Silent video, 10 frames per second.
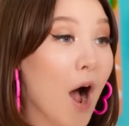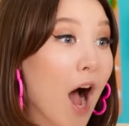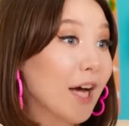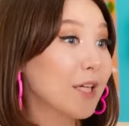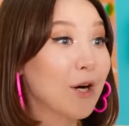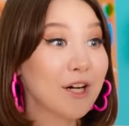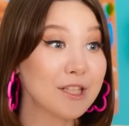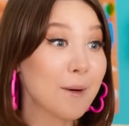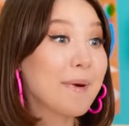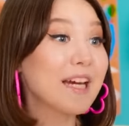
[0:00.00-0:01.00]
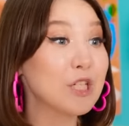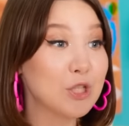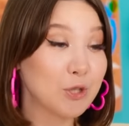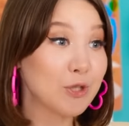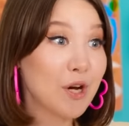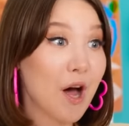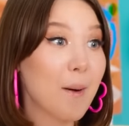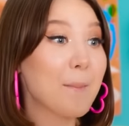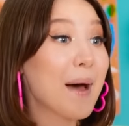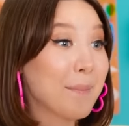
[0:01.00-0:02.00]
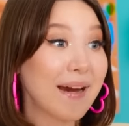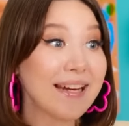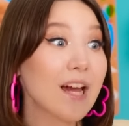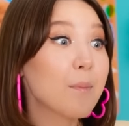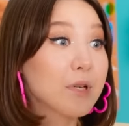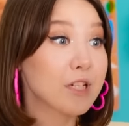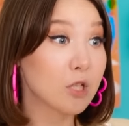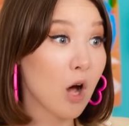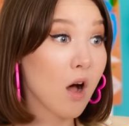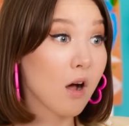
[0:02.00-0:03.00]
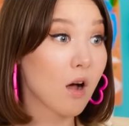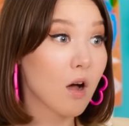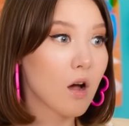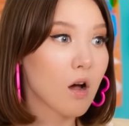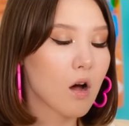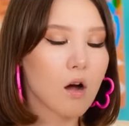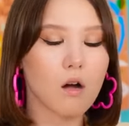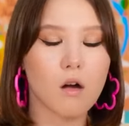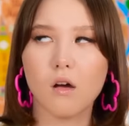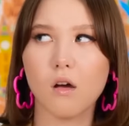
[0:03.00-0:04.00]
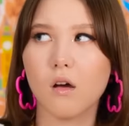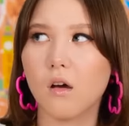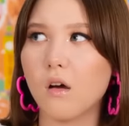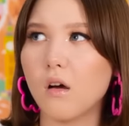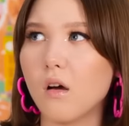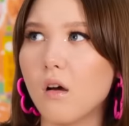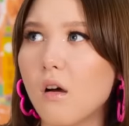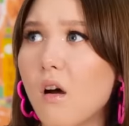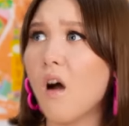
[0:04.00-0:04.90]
I gotta make sure my makeup is on. Wait, what's that?